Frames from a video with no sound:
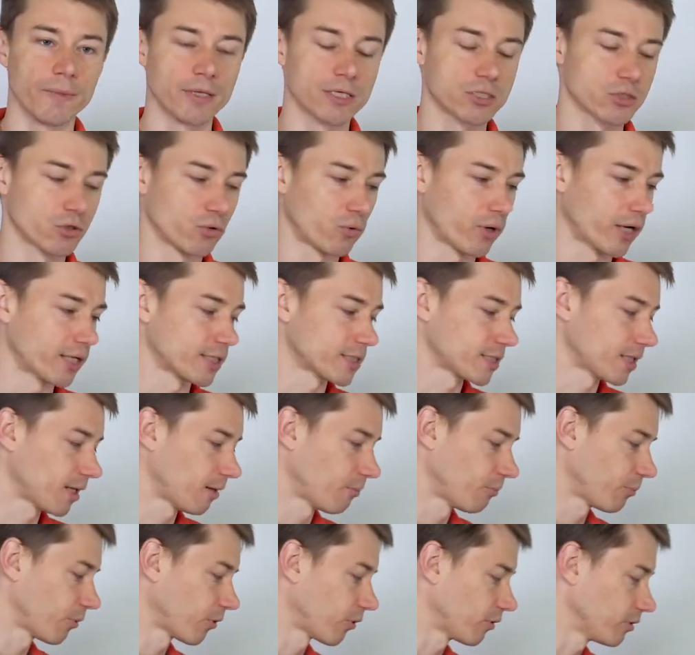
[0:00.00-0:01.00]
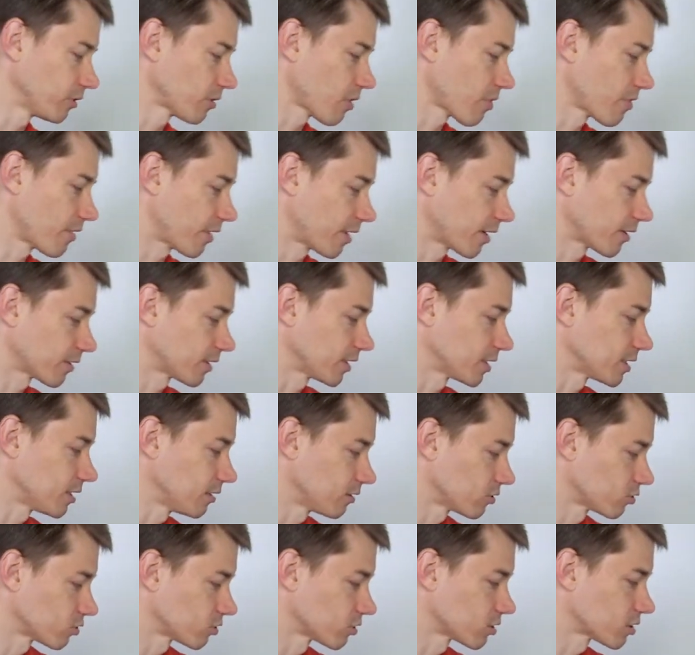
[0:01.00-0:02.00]
So at some point there are
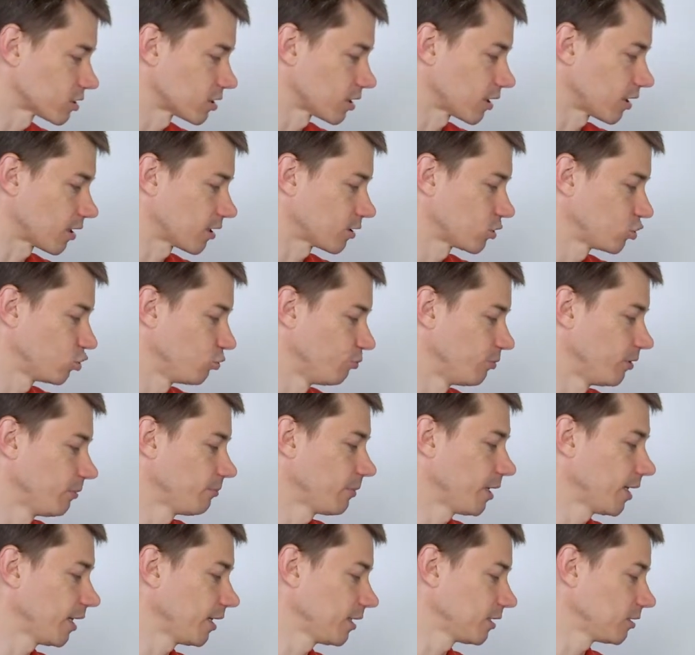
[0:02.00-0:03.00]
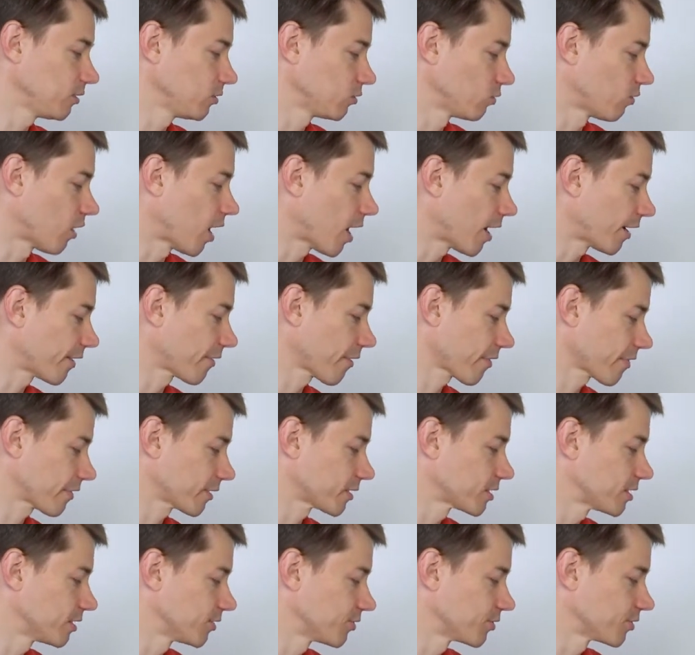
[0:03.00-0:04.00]
decisions uh, to be made, you know, harder
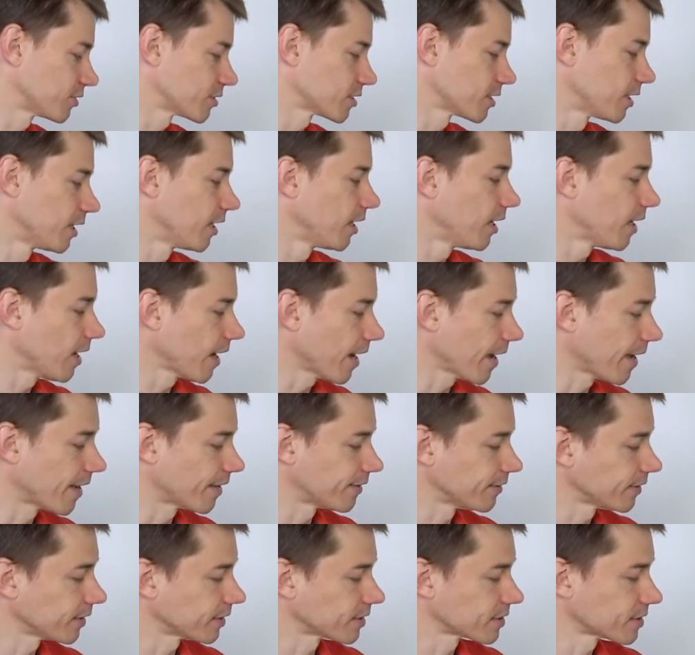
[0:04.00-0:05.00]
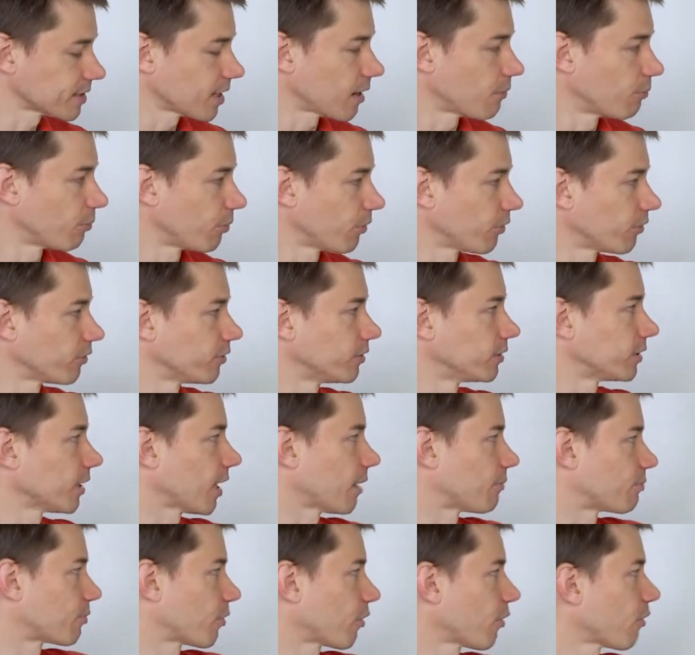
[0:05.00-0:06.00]
decisions and at some point
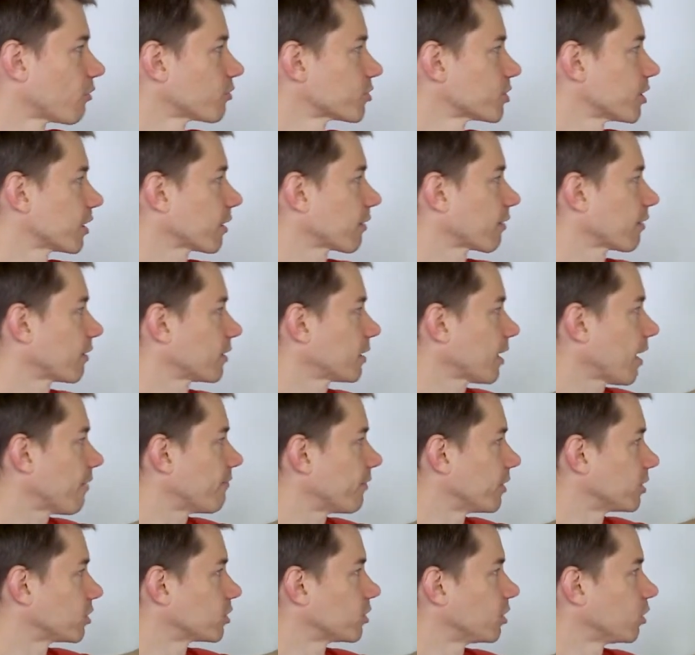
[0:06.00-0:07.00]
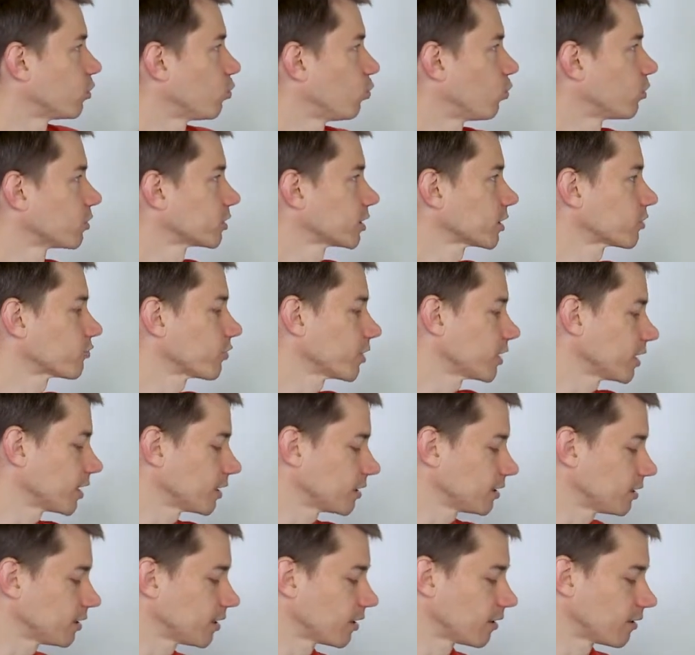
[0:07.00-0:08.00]
a project that eventually was a great
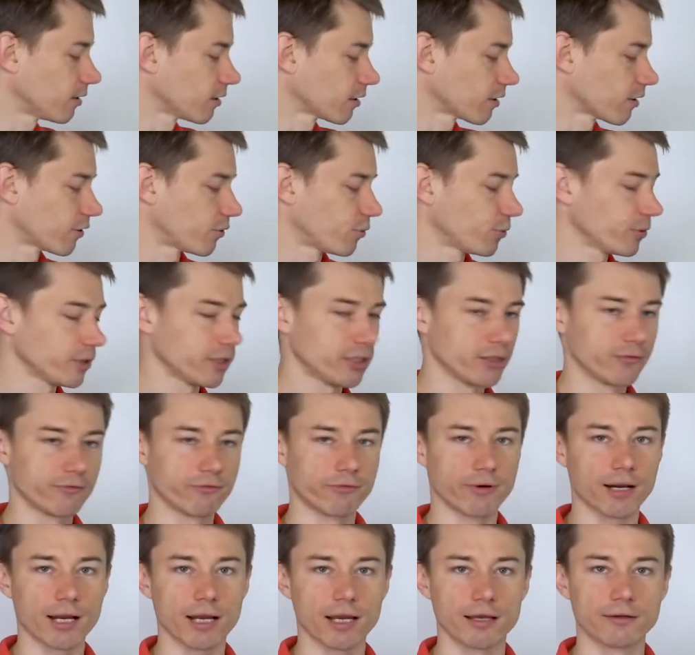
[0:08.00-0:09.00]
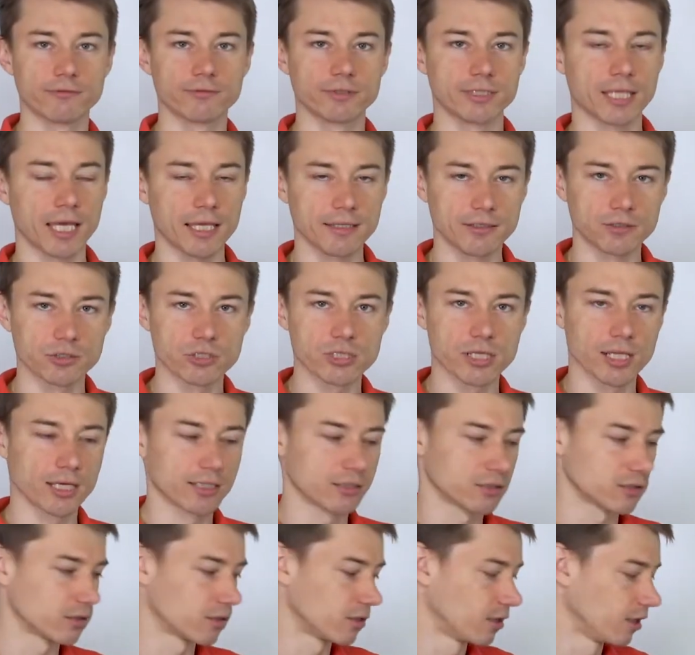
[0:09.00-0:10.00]
idea three, five, ten years
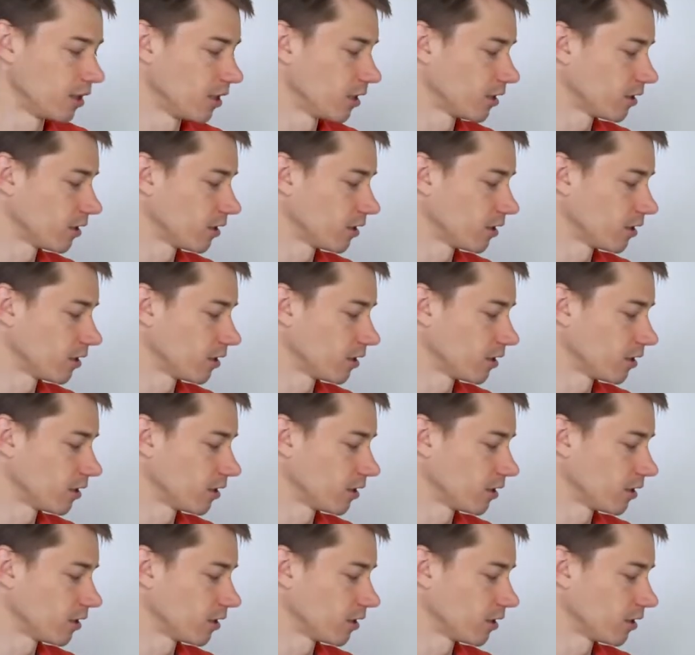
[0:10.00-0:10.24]
later